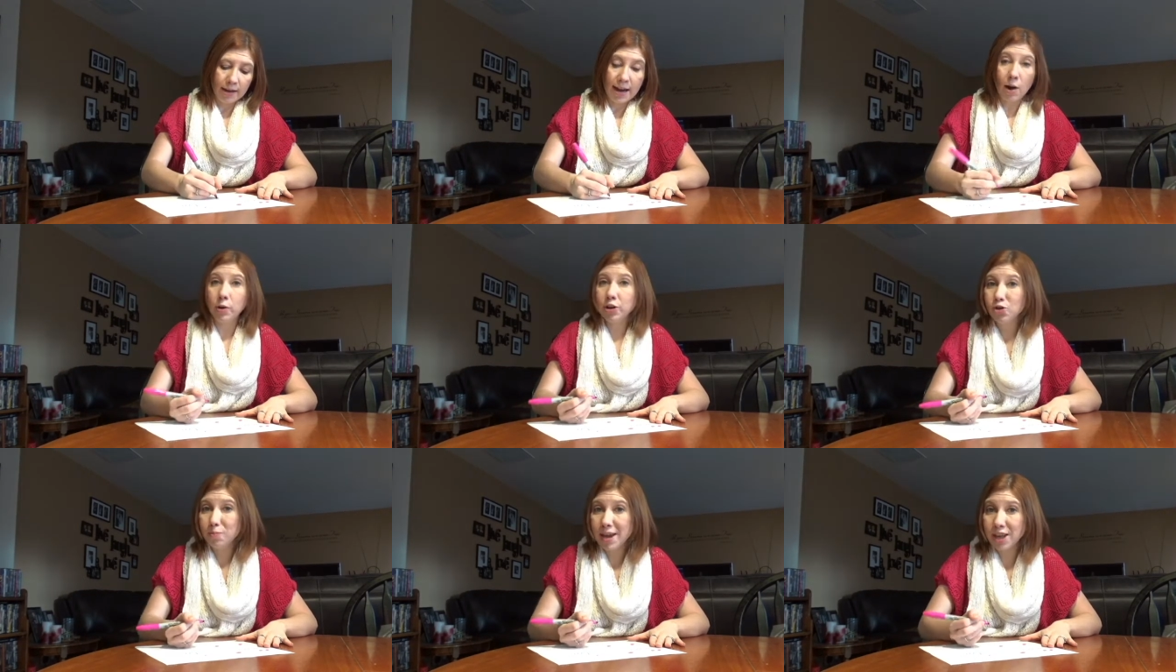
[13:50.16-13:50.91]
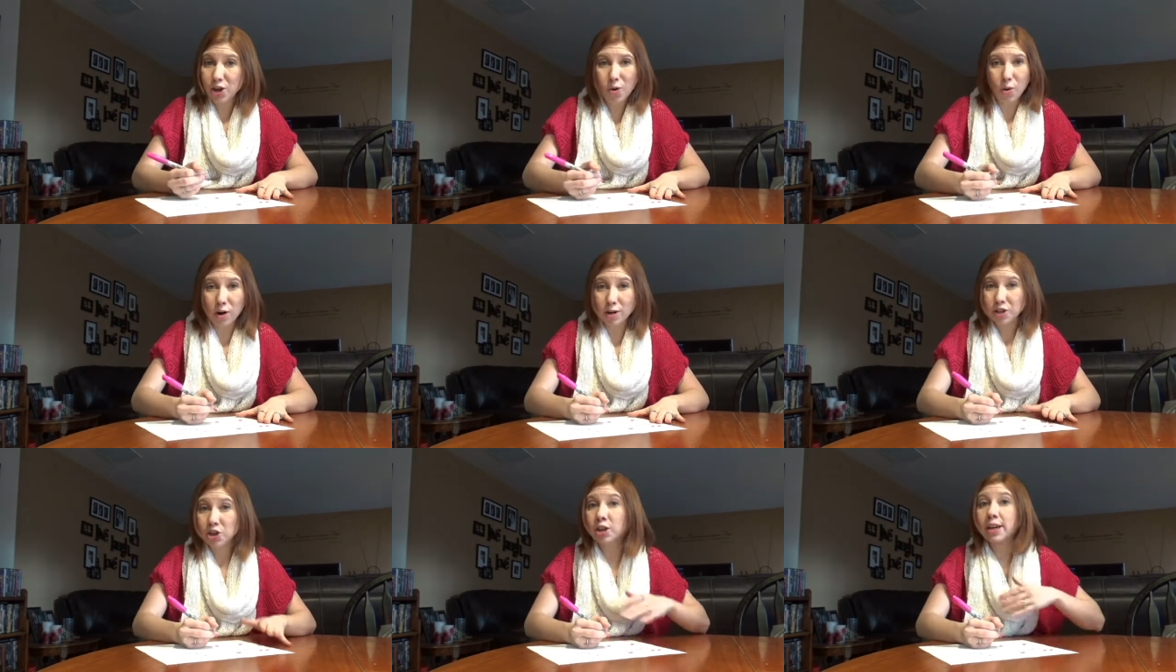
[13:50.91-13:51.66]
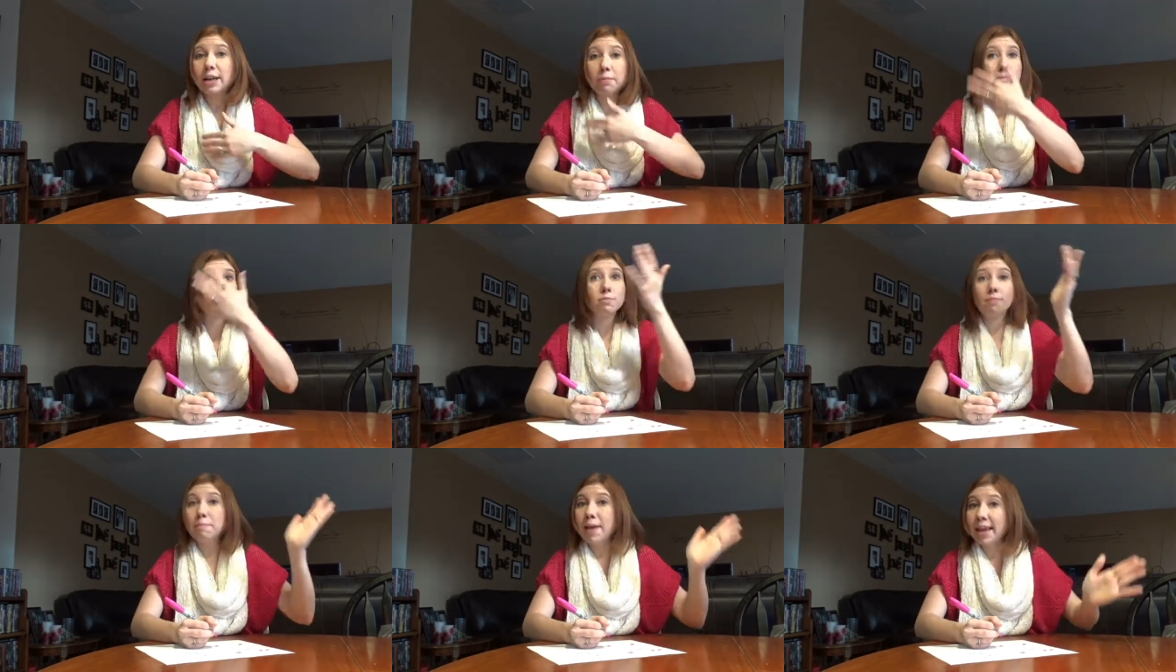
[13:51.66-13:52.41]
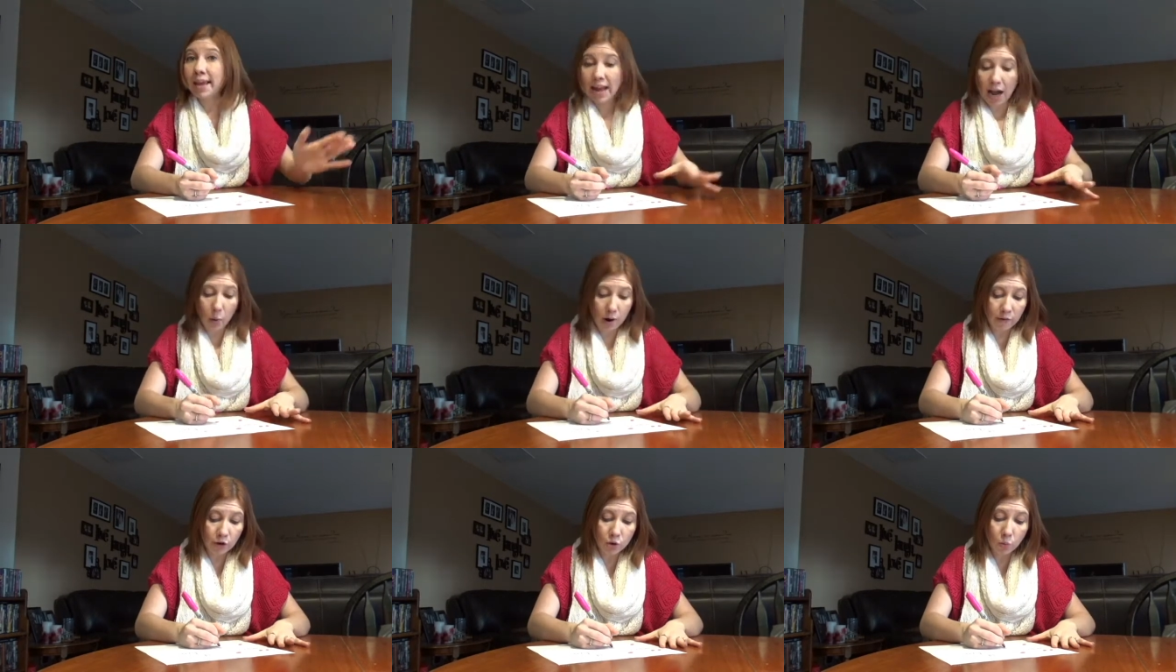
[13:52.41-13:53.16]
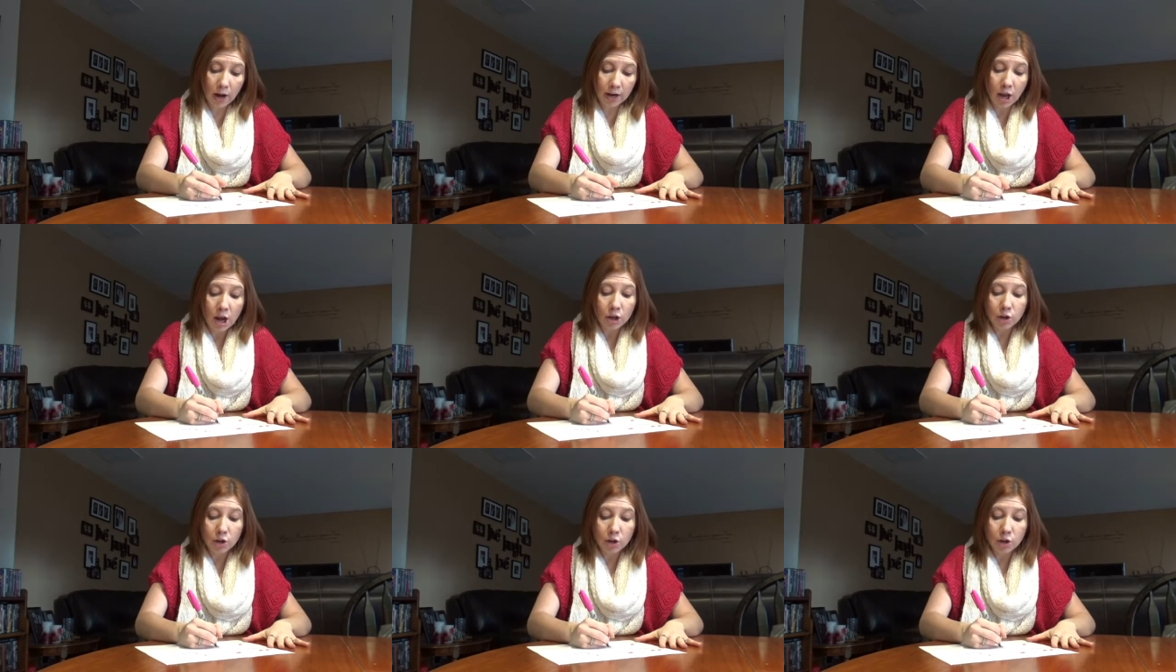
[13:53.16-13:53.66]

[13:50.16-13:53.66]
Now, when you make yours, you're going to make it however you want.